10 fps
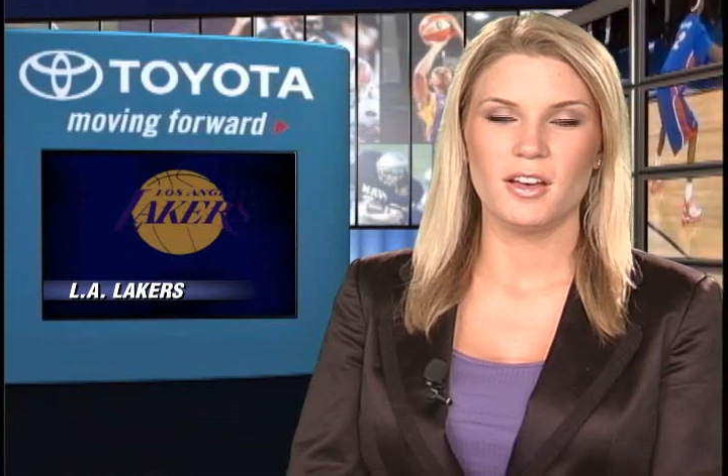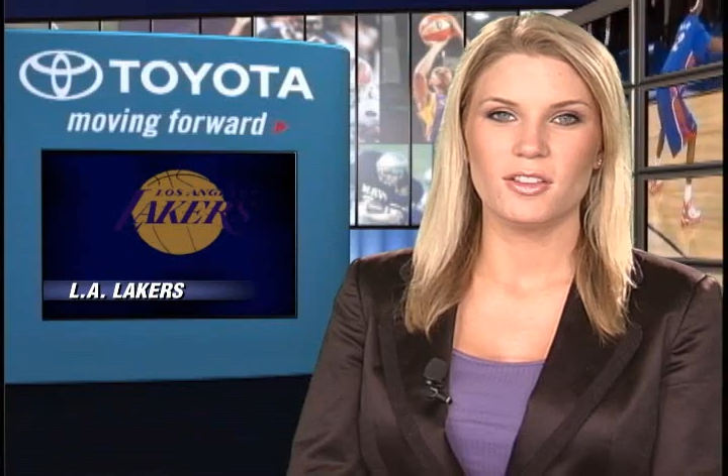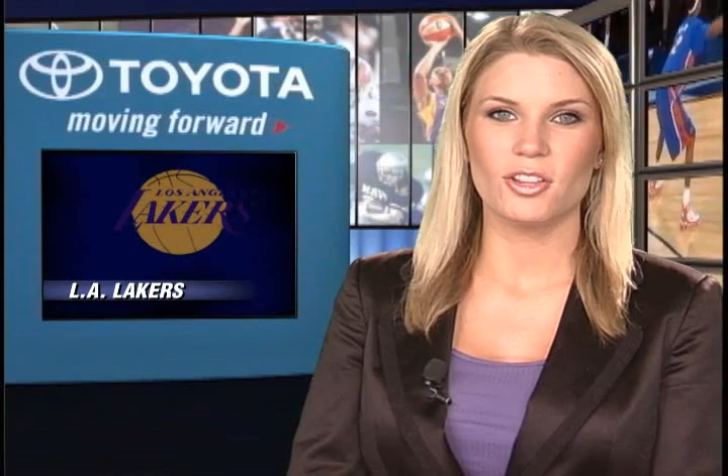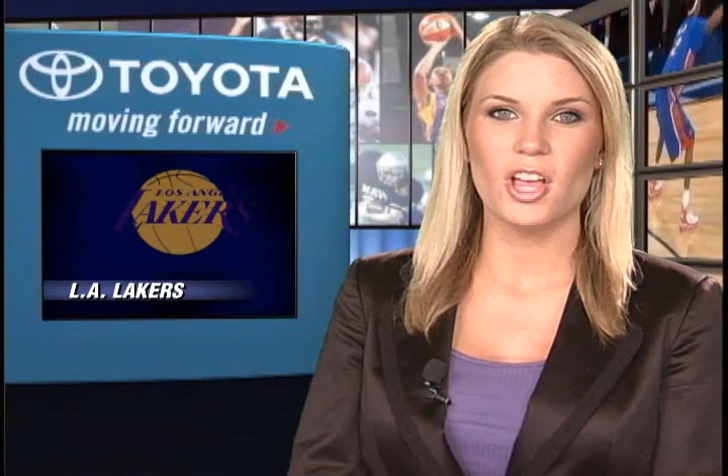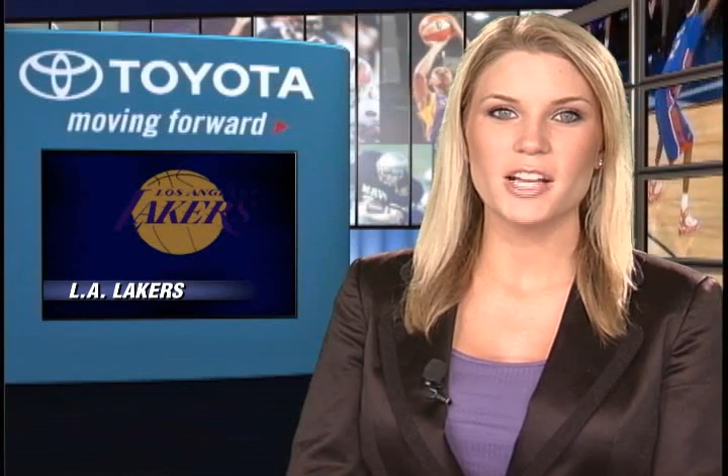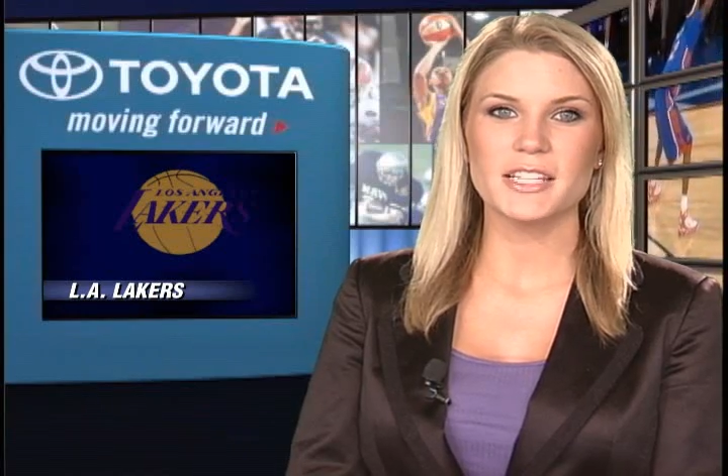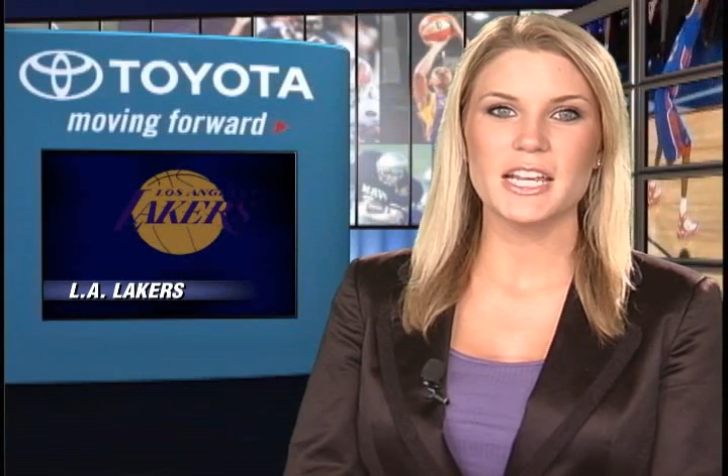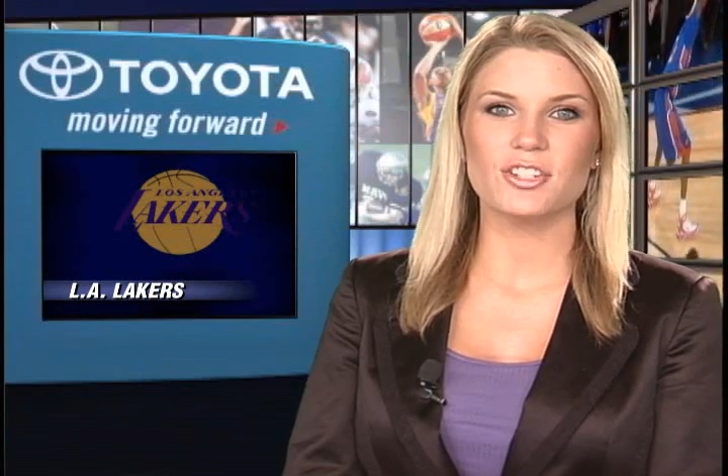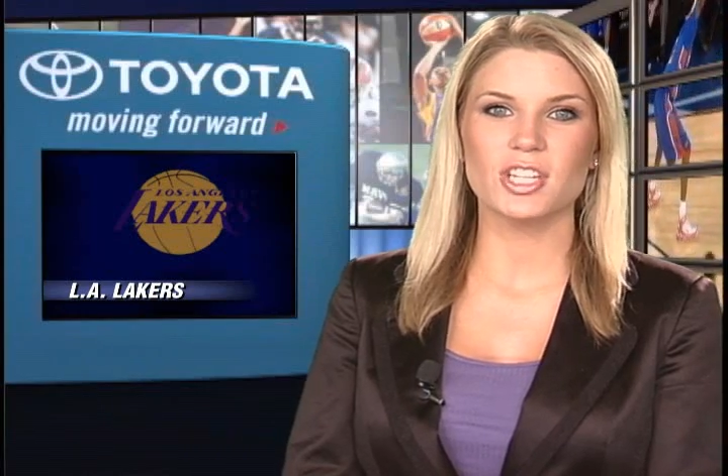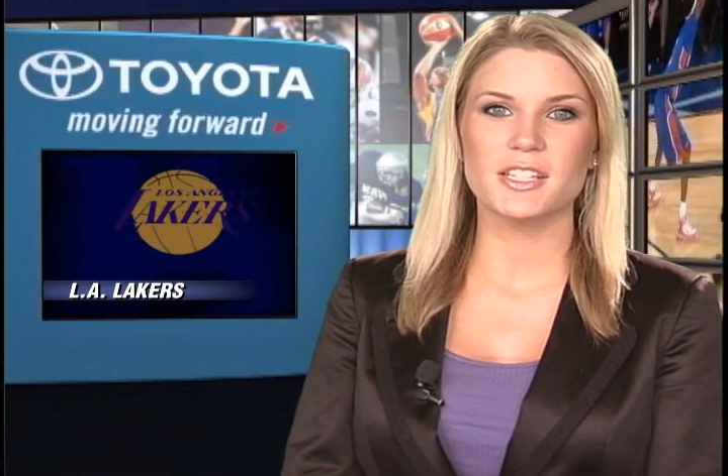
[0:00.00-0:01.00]
The Los
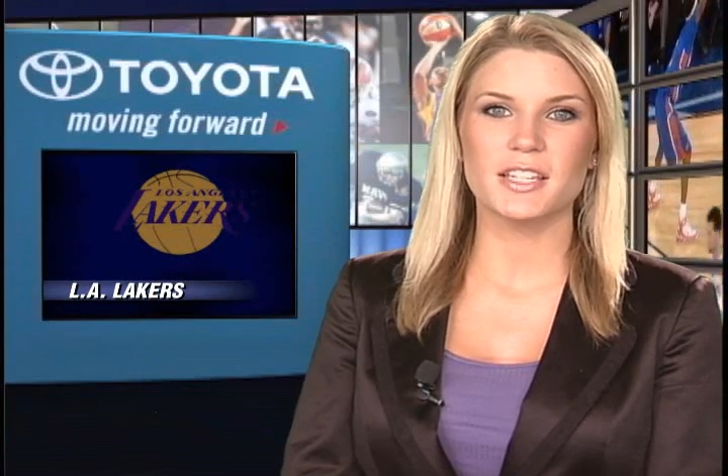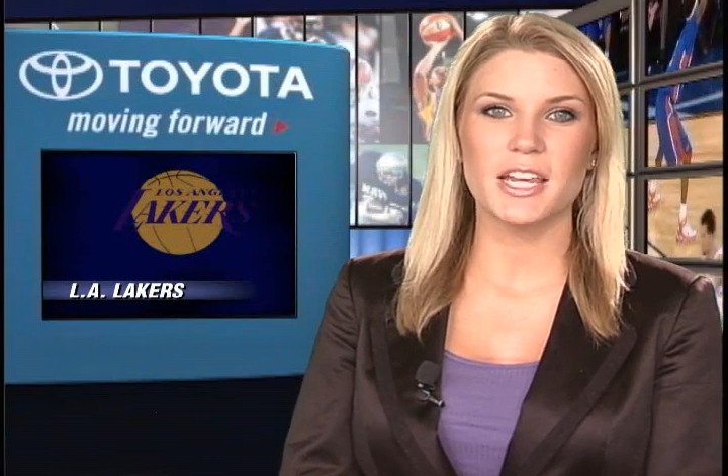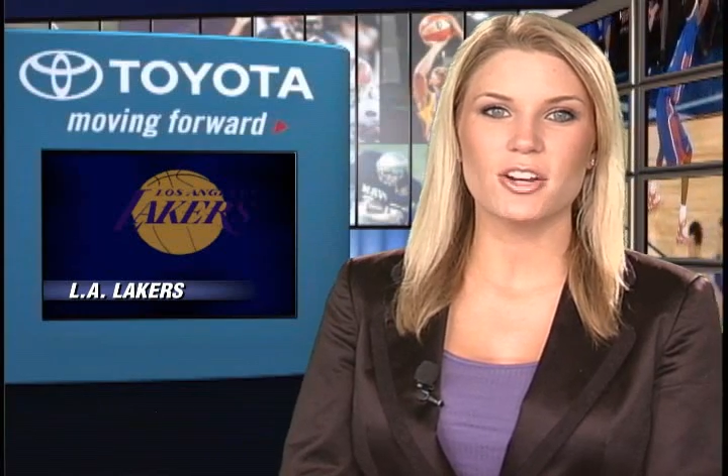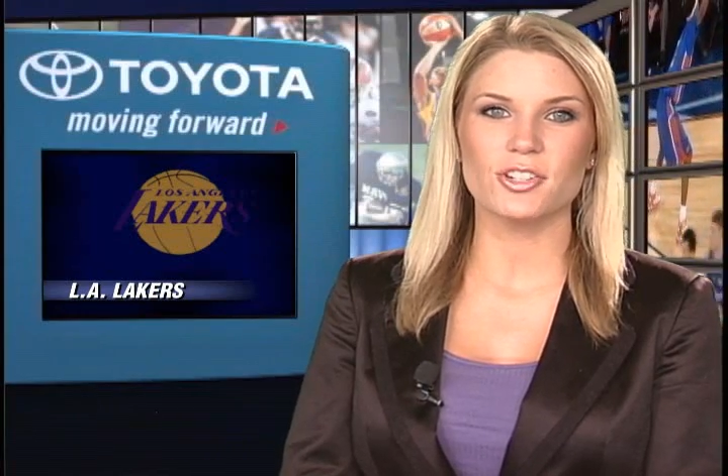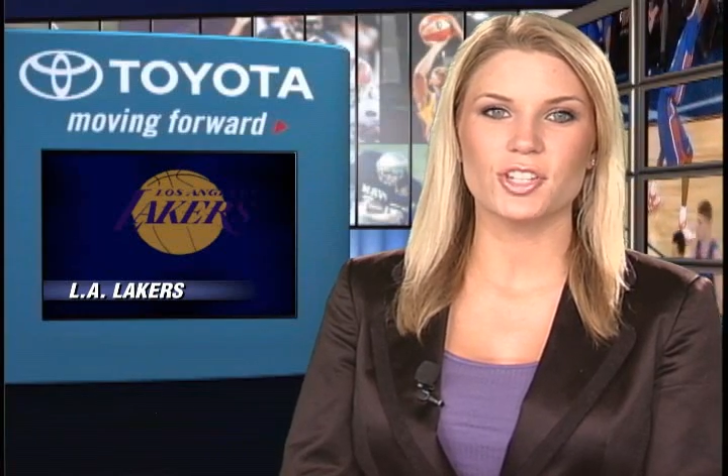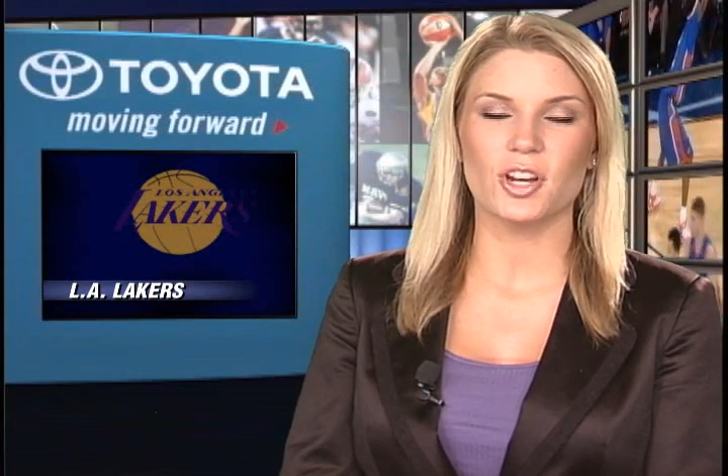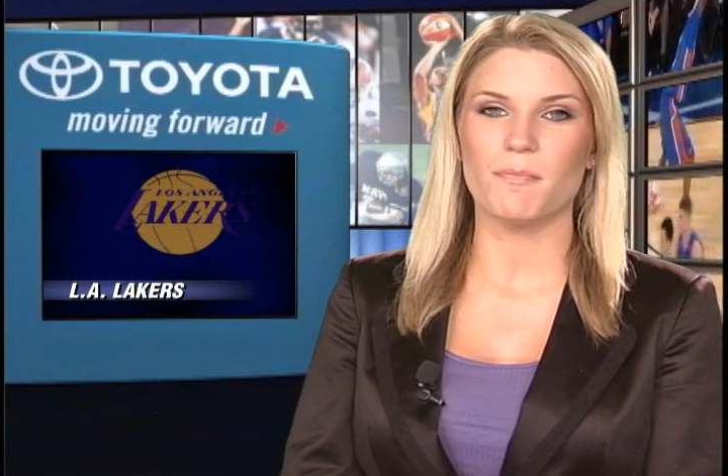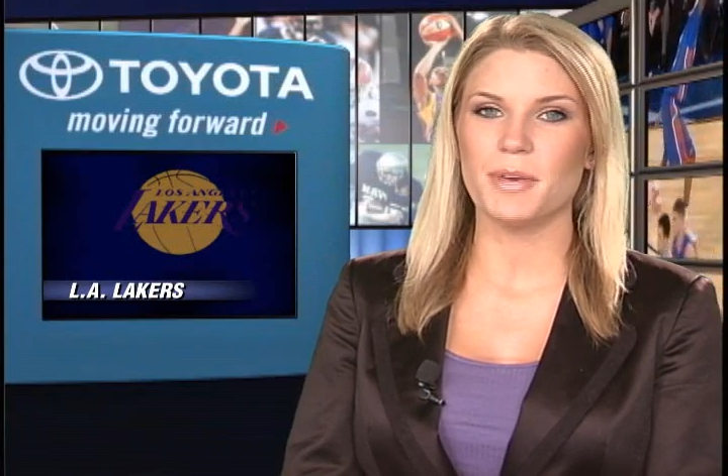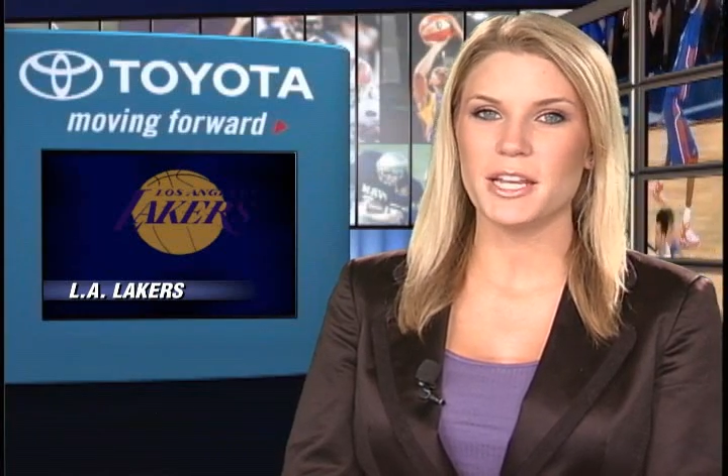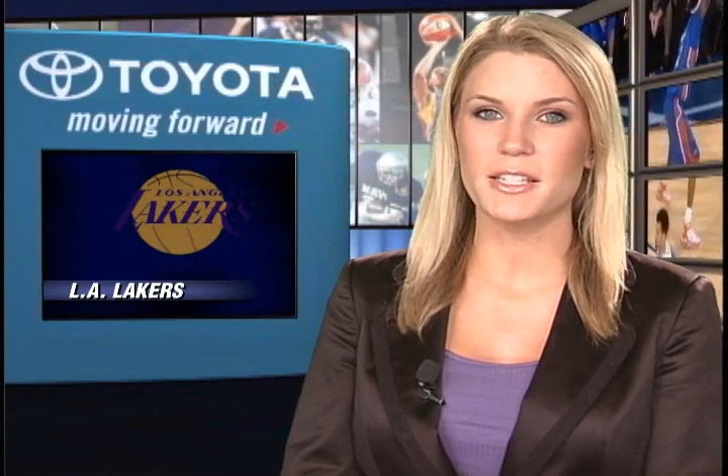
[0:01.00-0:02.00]
Angeles Lakers took a
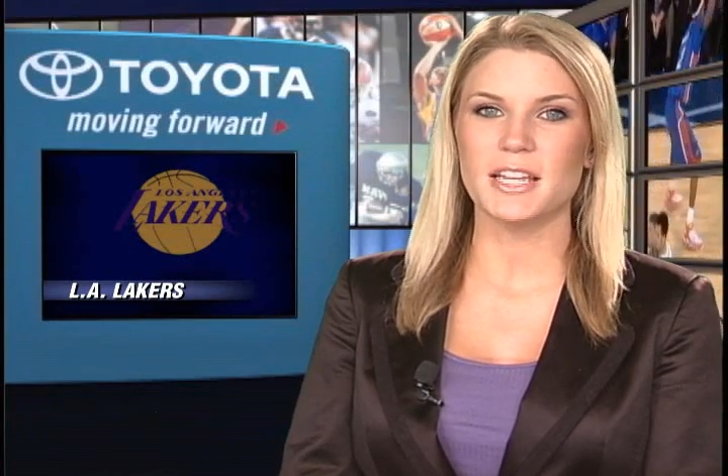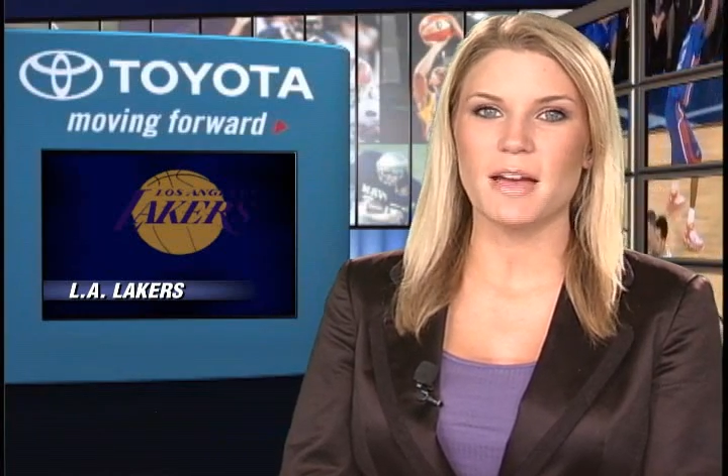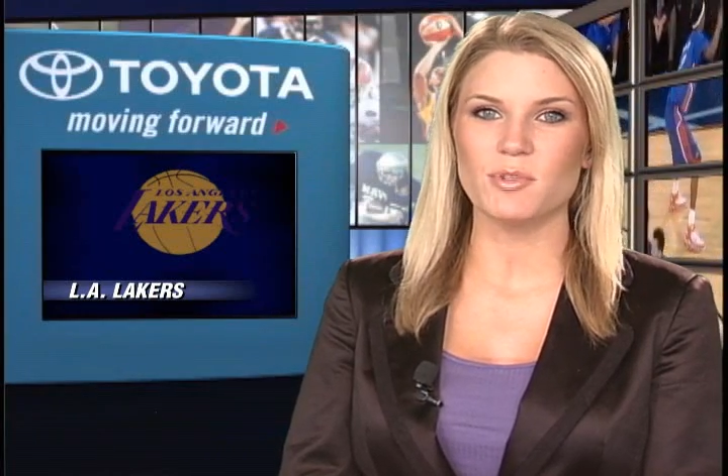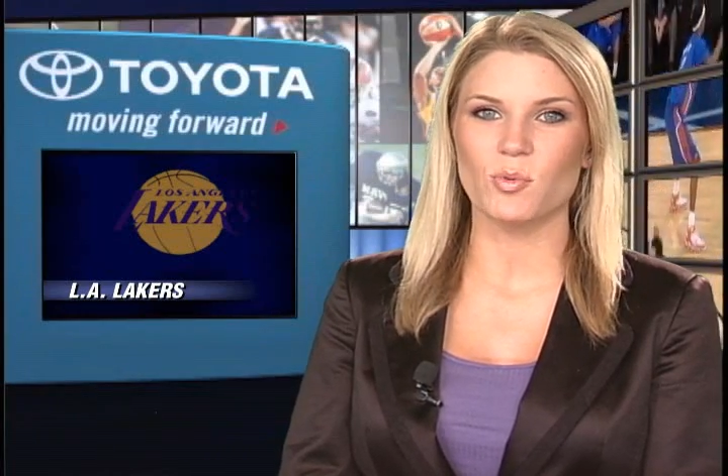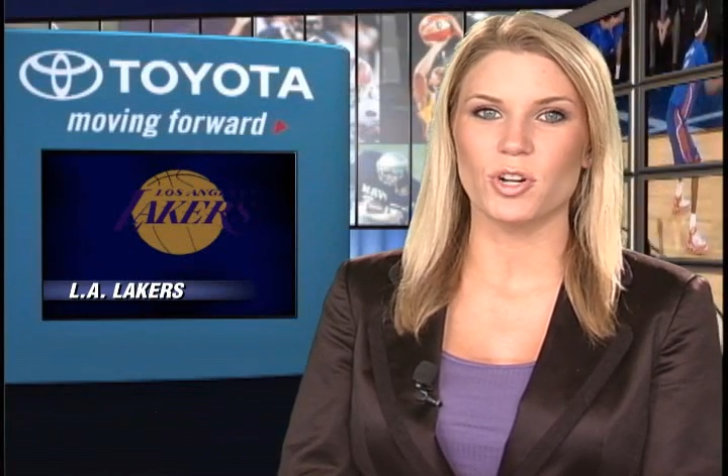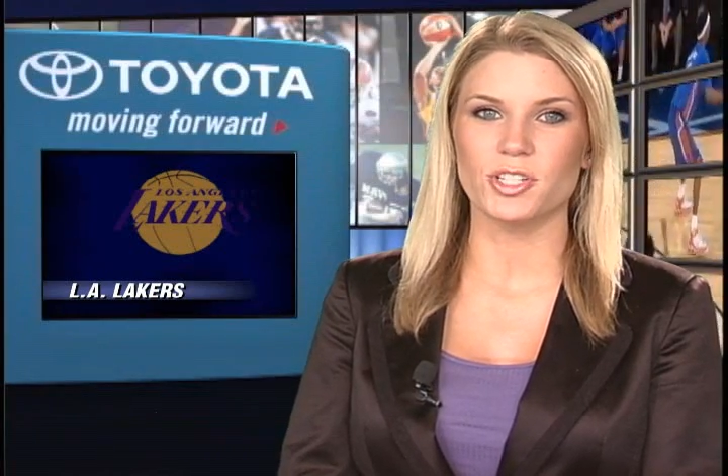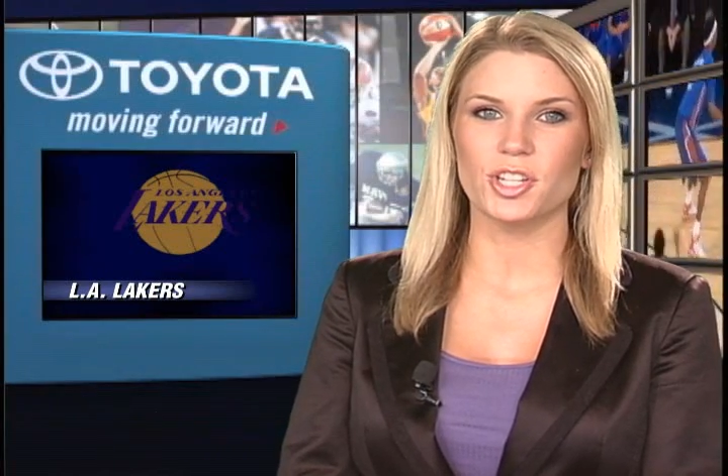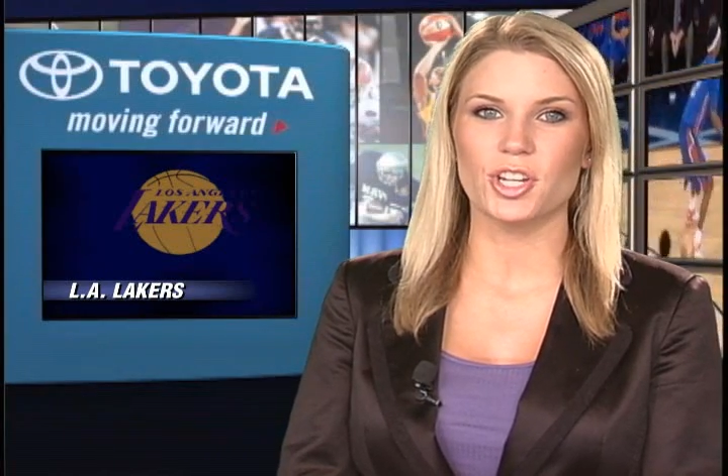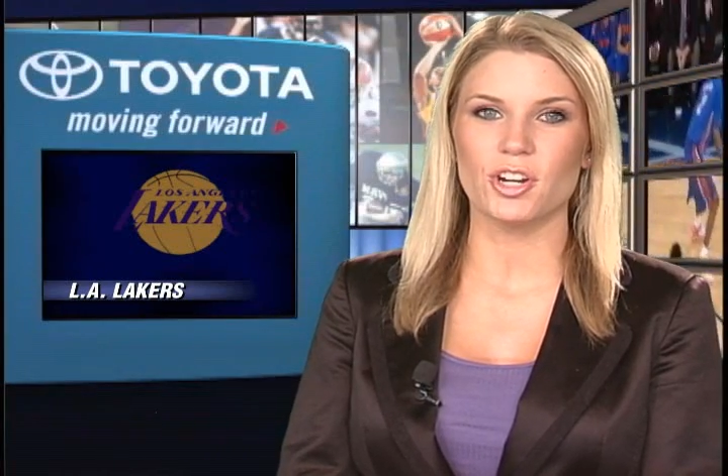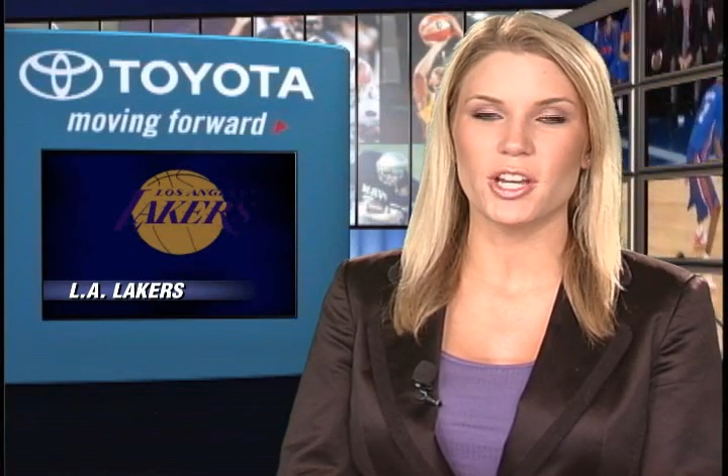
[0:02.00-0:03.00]
big step towards
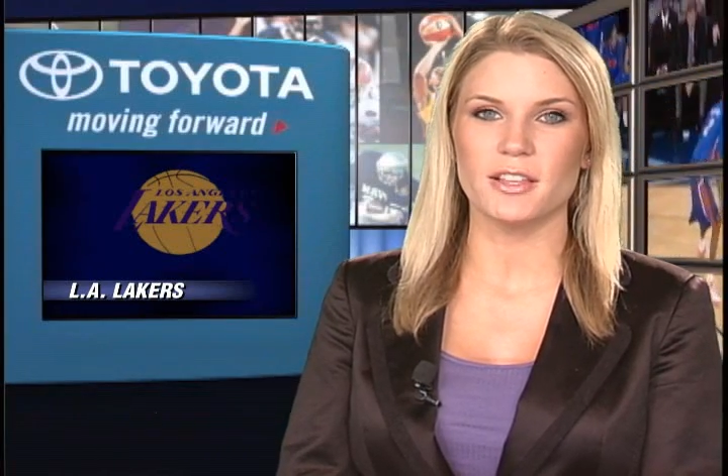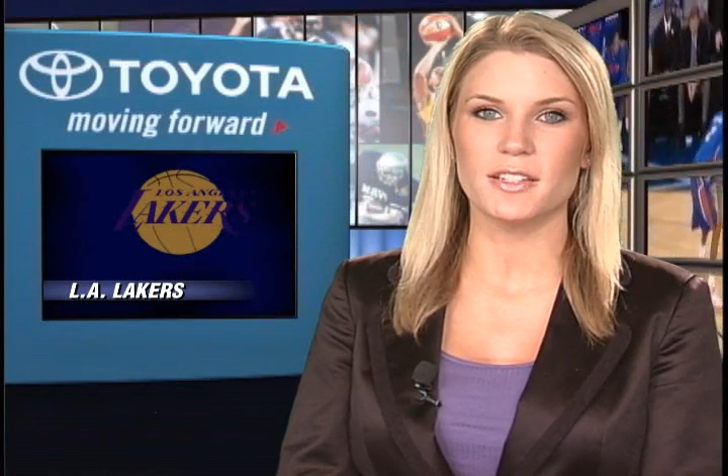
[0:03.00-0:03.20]
securing the